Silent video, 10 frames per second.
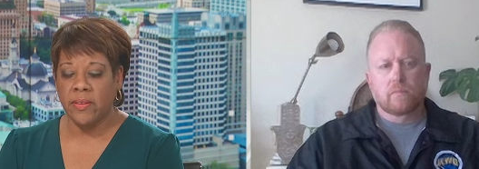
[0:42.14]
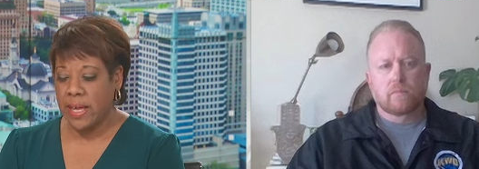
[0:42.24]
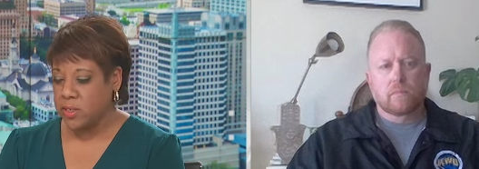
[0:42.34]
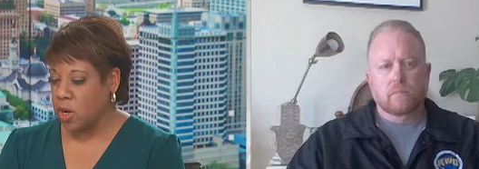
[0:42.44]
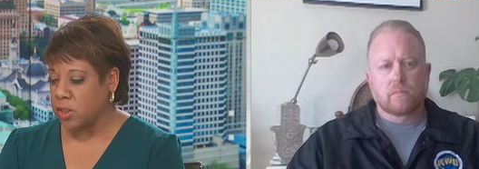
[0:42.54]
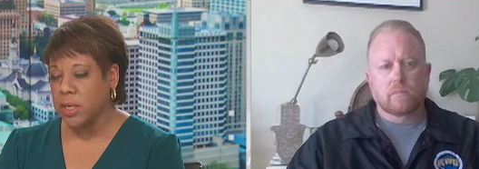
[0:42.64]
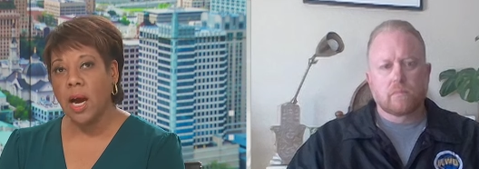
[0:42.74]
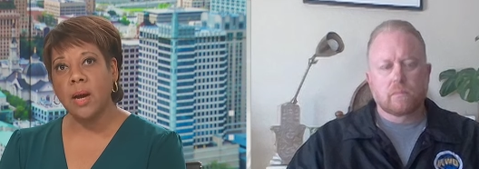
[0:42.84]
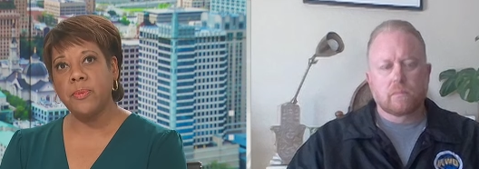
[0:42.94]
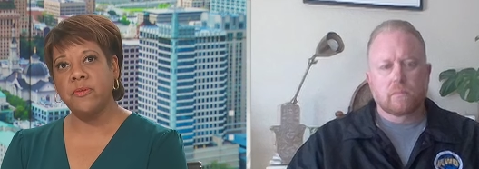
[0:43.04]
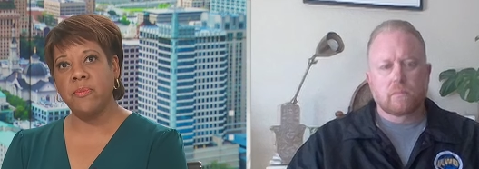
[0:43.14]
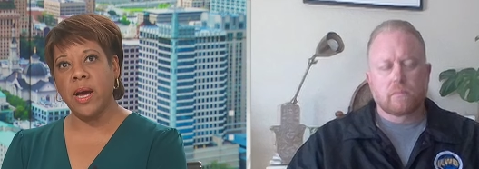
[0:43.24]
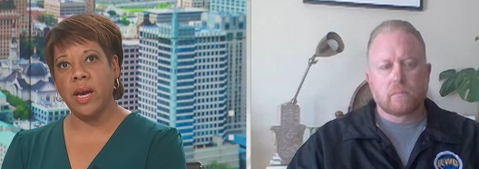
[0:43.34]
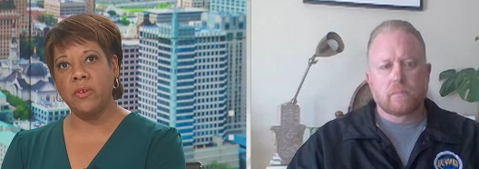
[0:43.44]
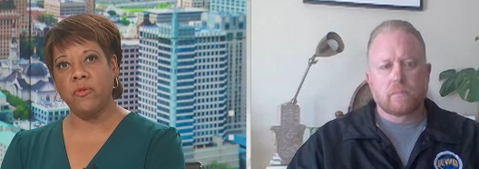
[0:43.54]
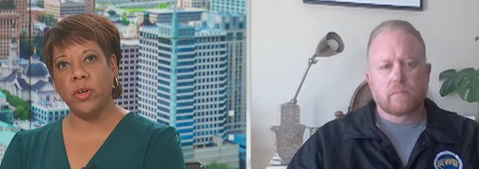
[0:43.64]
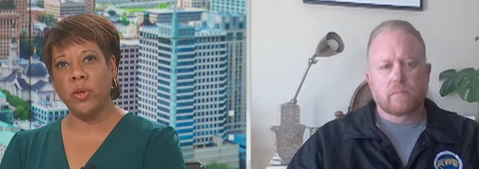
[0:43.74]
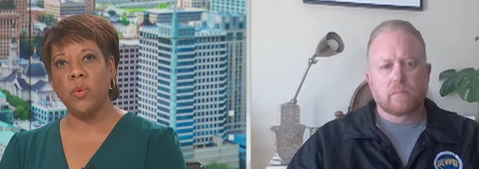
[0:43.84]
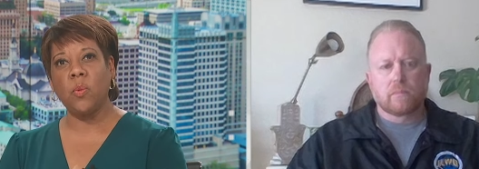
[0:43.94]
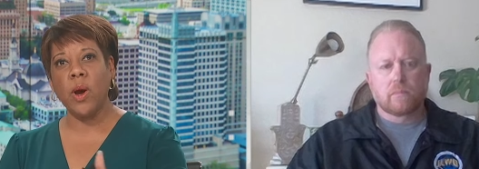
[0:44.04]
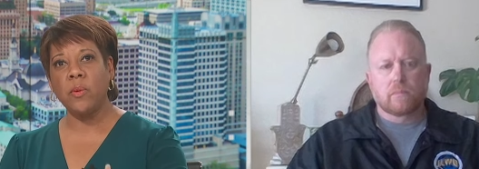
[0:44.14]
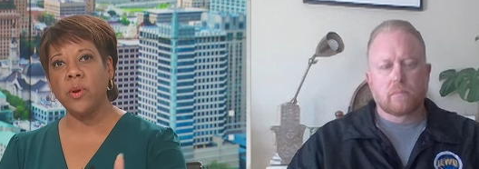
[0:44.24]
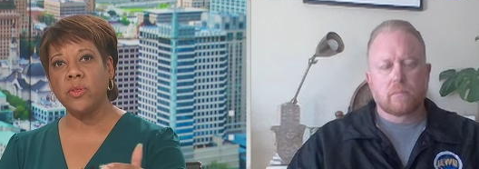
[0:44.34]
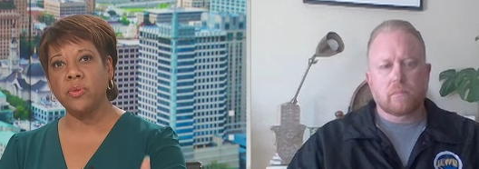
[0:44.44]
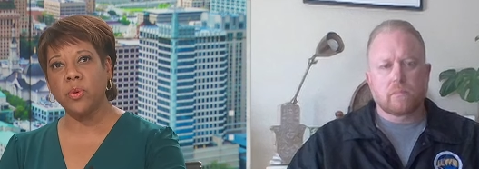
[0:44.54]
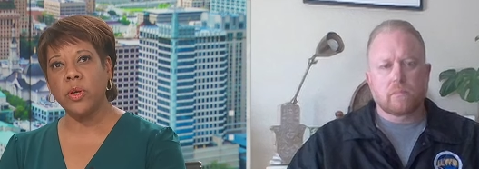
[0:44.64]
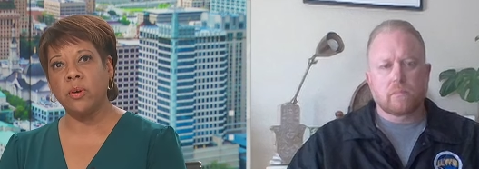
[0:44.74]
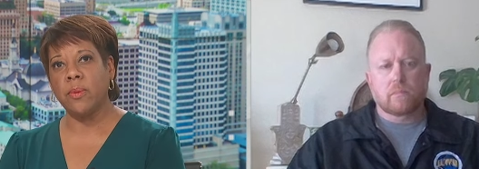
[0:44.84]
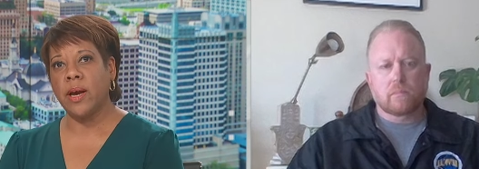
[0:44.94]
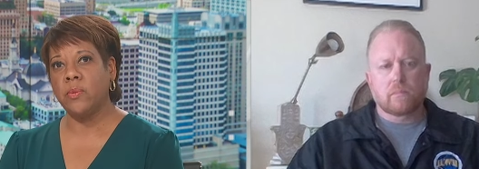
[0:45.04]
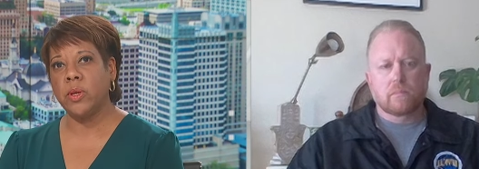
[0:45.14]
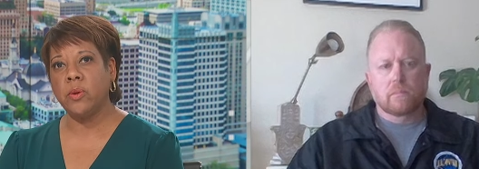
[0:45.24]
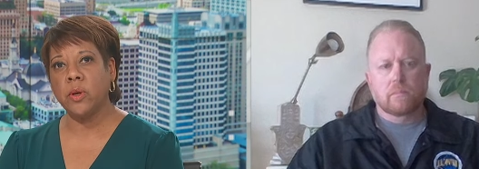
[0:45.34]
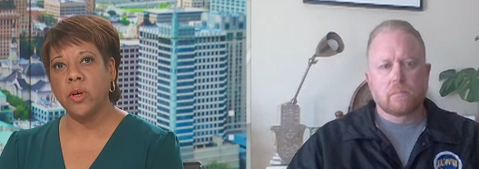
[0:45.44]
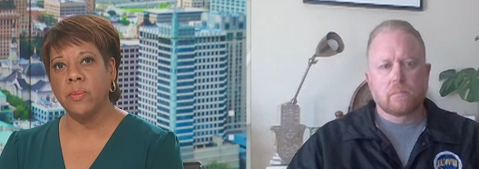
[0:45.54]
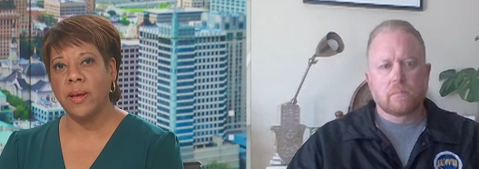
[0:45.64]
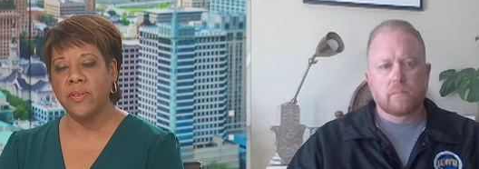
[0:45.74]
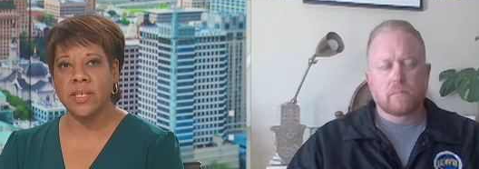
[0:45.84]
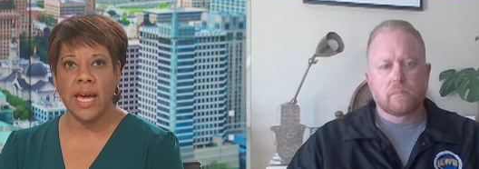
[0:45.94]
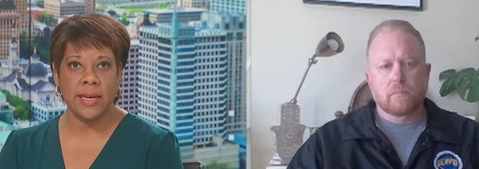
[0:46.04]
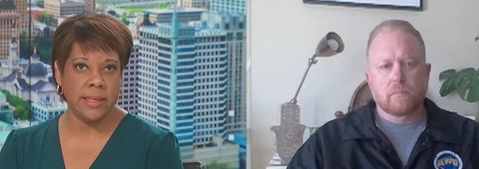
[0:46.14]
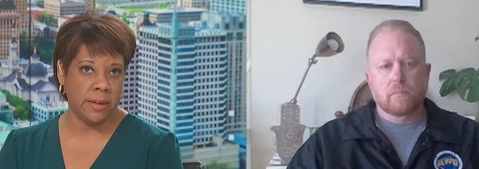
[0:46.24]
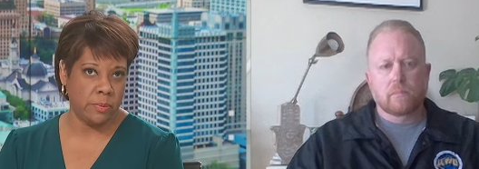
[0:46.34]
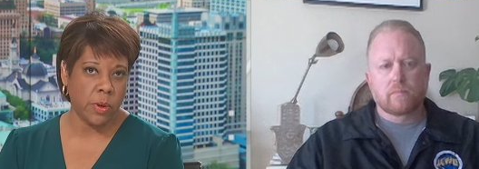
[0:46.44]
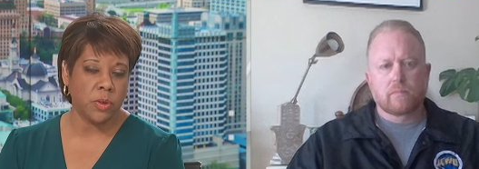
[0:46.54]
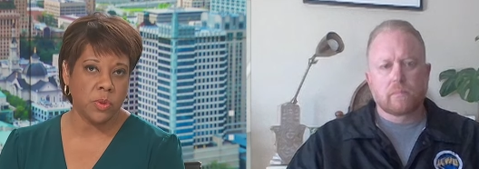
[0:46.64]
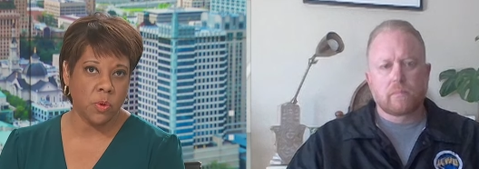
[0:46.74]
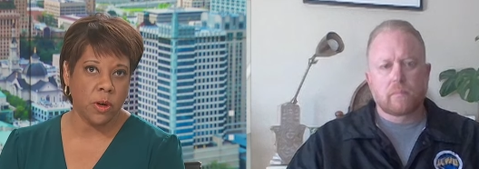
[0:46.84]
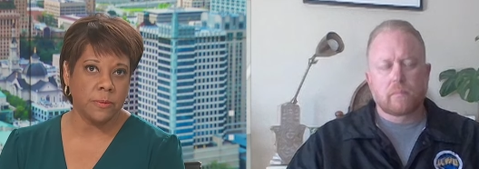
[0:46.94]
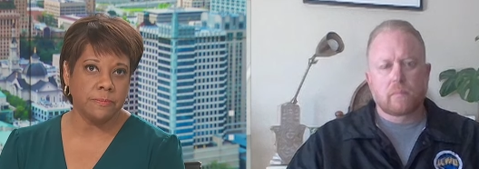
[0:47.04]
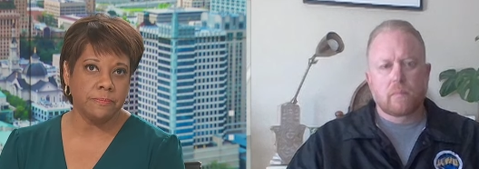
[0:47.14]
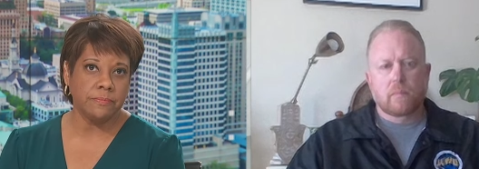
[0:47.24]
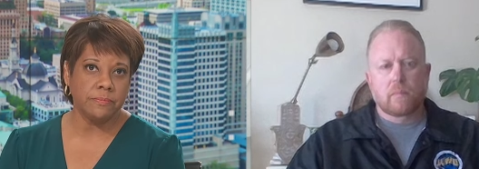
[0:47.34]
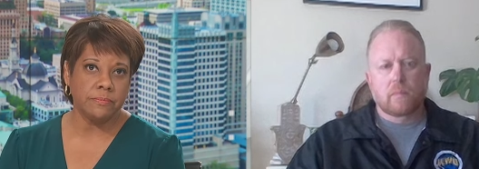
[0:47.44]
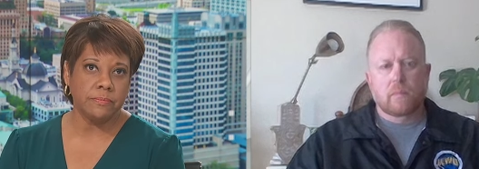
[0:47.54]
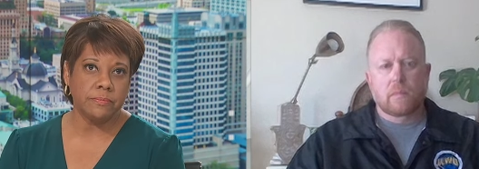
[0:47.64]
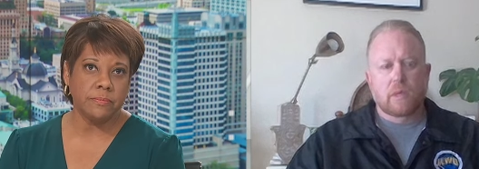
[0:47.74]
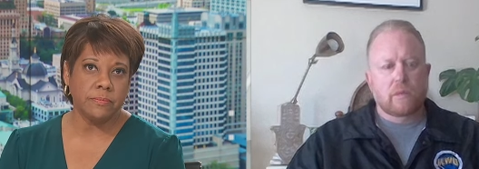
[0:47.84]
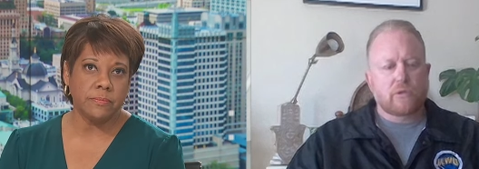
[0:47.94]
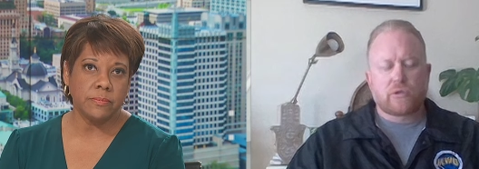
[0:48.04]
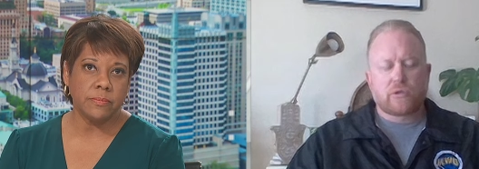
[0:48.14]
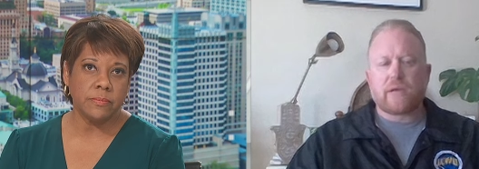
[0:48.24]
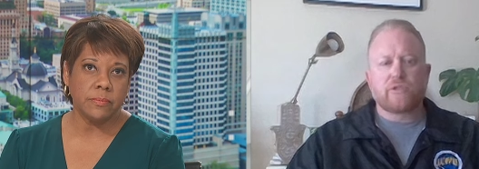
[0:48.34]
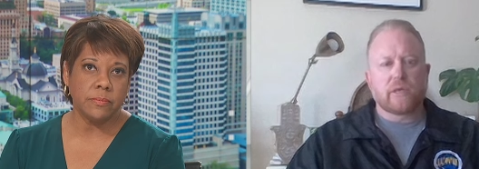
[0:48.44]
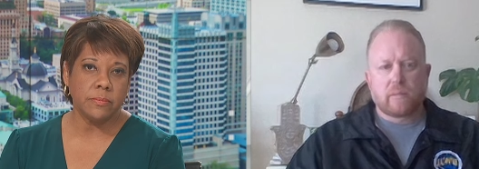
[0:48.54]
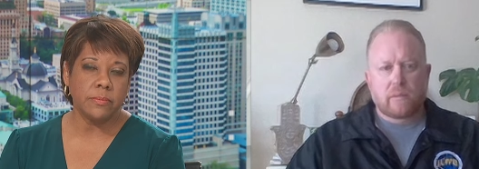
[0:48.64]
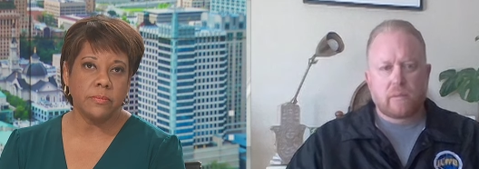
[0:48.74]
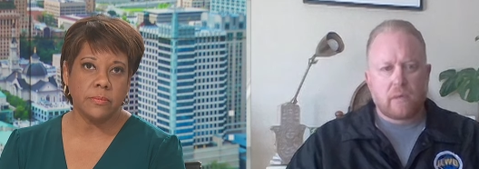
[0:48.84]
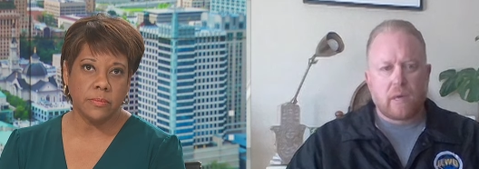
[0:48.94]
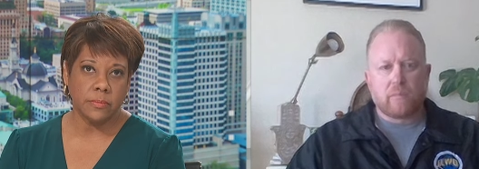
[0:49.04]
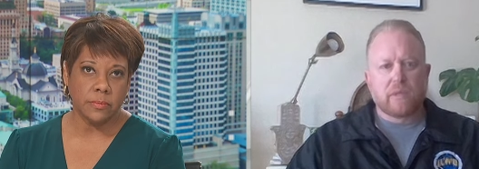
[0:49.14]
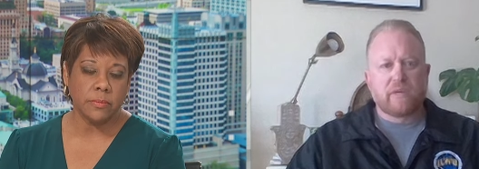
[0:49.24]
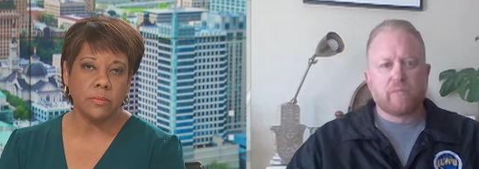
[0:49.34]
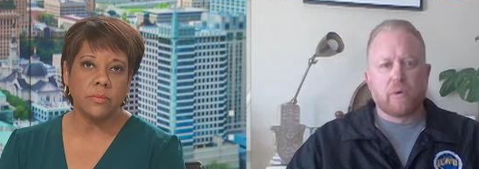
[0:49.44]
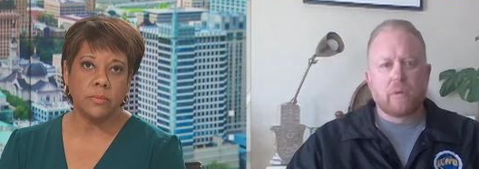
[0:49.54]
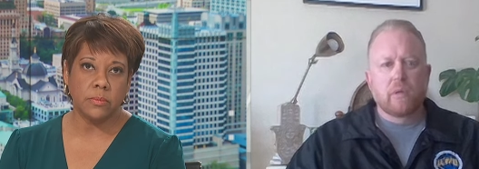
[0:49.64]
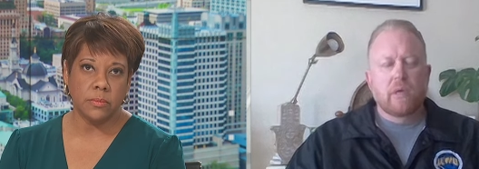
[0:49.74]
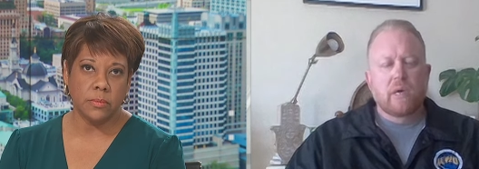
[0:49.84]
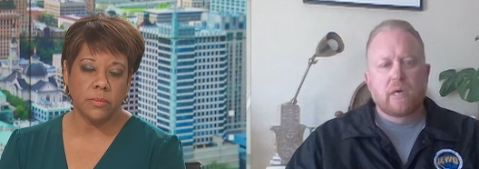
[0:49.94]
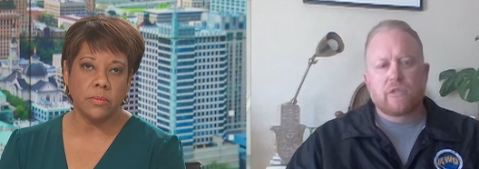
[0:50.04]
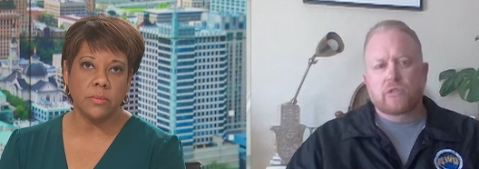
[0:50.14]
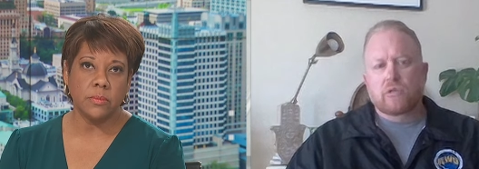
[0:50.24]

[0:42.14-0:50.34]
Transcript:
Speaker 1: that's all top of mind for you. What went through your mind when you heard about this accident in Baltimore?
Speaker 2: Tragic. Unbelievable. It just goes to